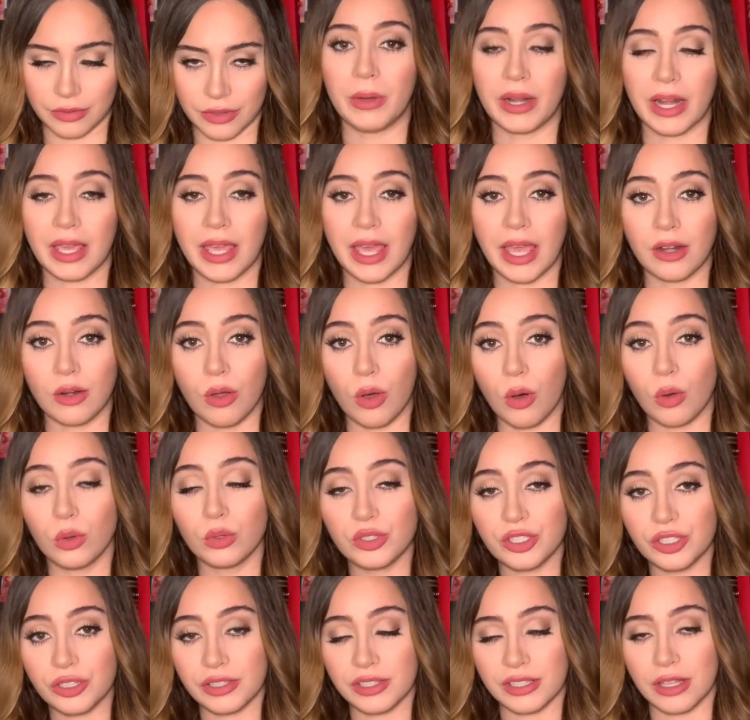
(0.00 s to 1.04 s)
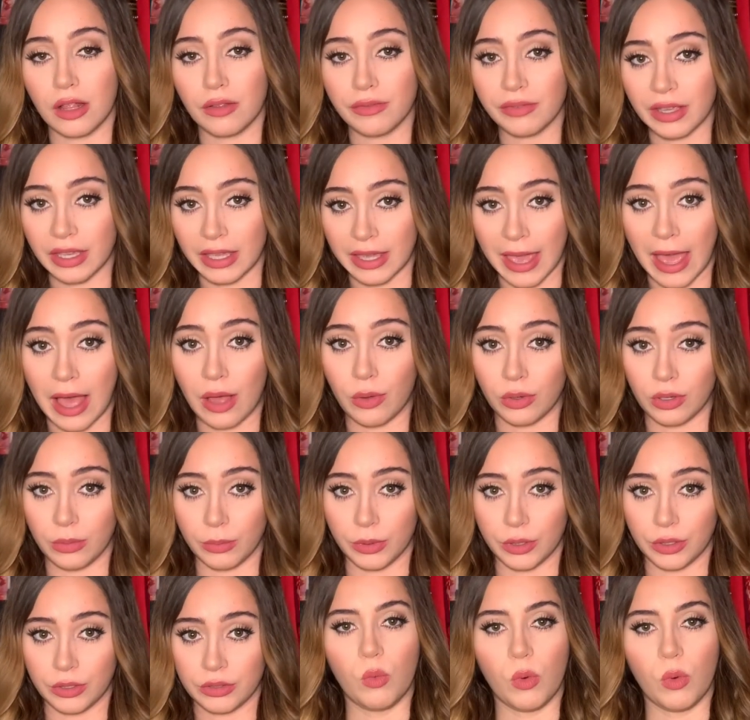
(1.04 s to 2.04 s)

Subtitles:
But again, hold yourself accountable.